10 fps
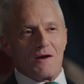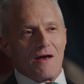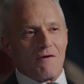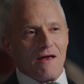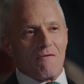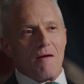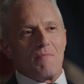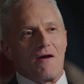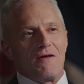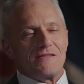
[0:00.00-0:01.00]
or my great
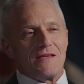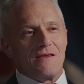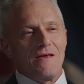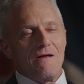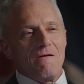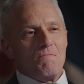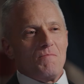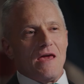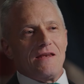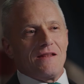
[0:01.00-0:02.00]
grandparents, and
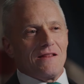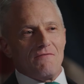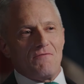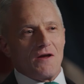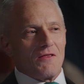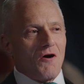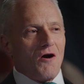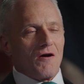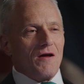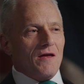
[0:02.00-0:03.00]
they didn't live very long.